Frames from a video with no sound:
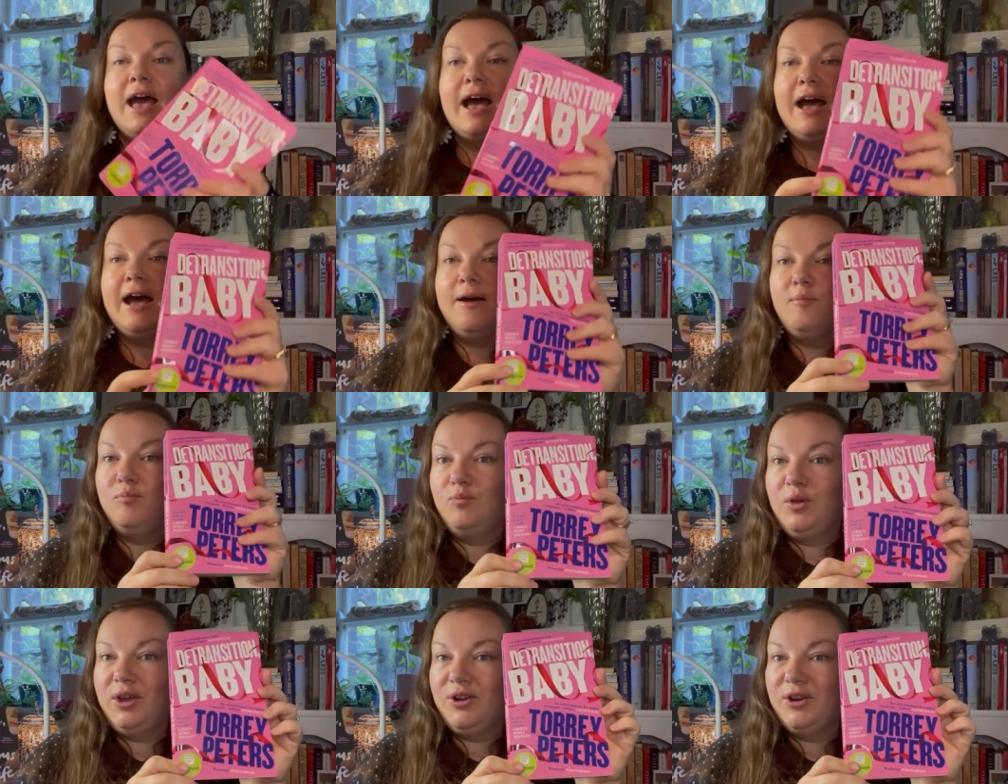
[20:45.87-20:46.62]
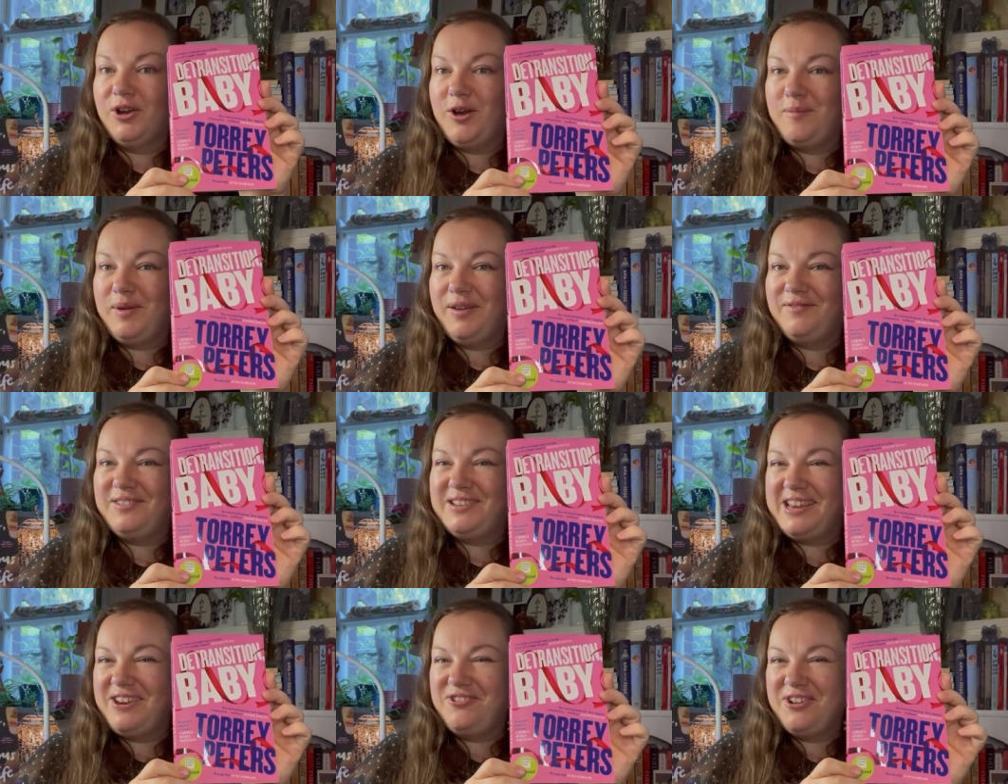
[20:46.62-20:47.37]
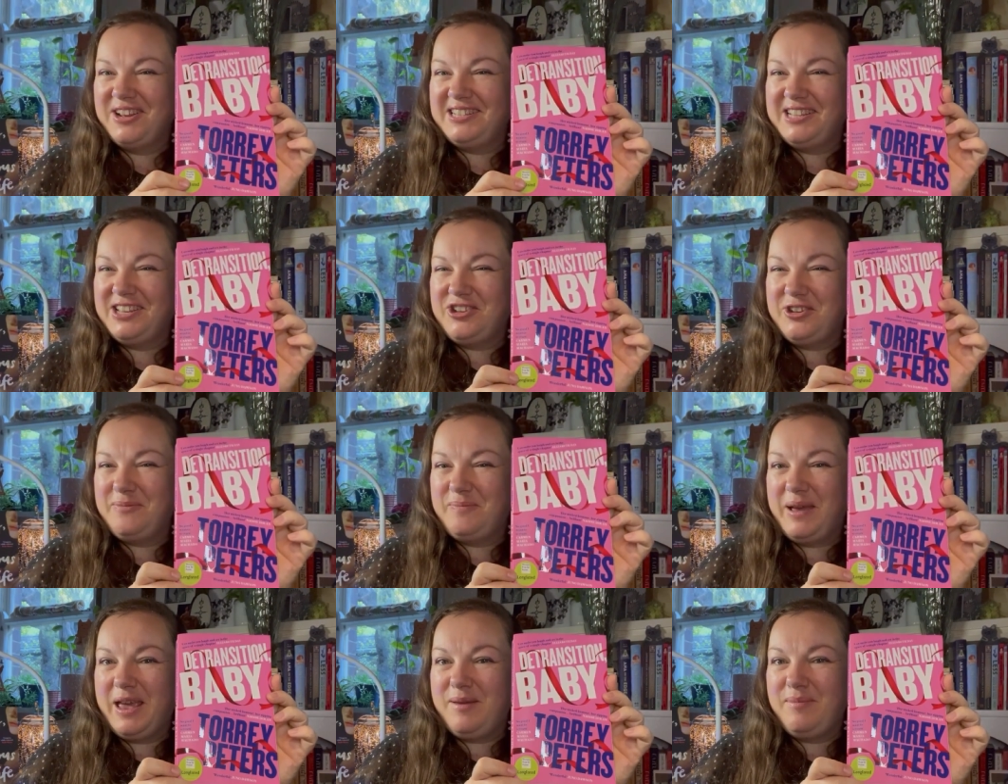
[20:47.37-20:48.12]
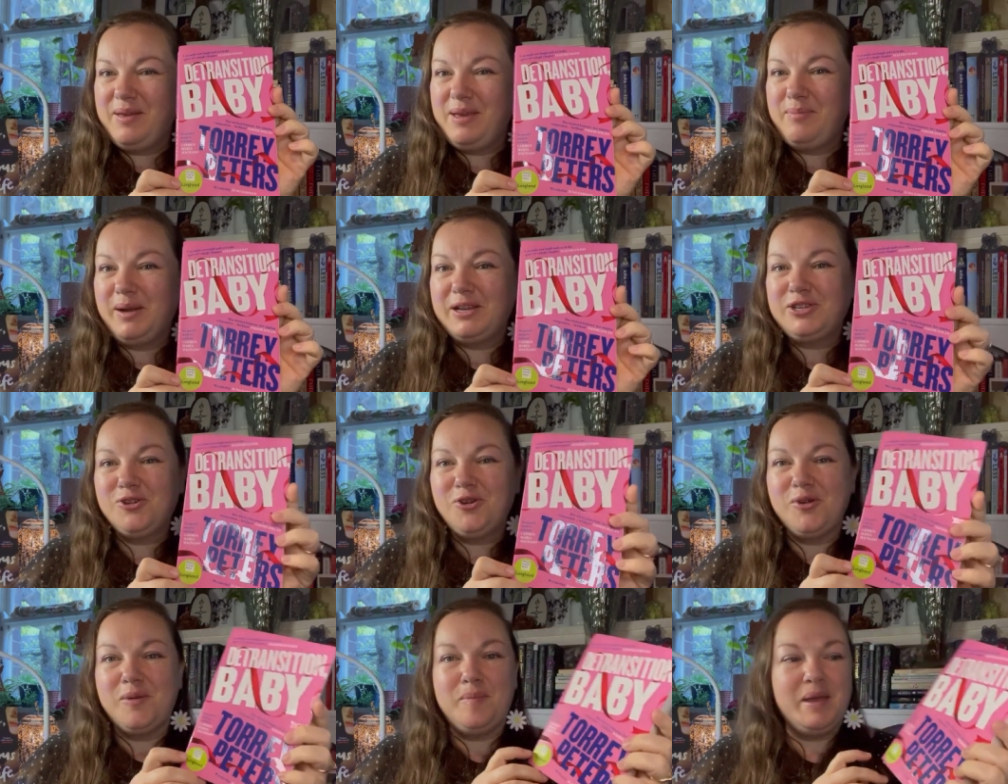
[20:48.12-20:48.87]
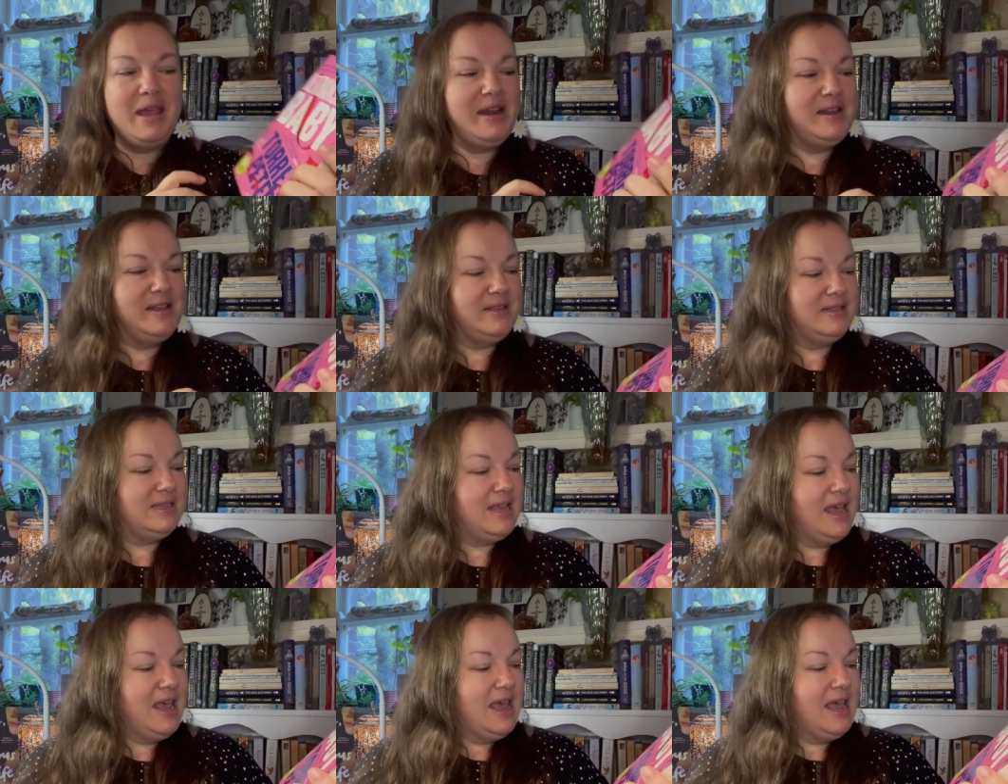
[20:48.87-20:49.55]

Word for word: Um, we got a copy of Detransition Baby by Torrey Peters.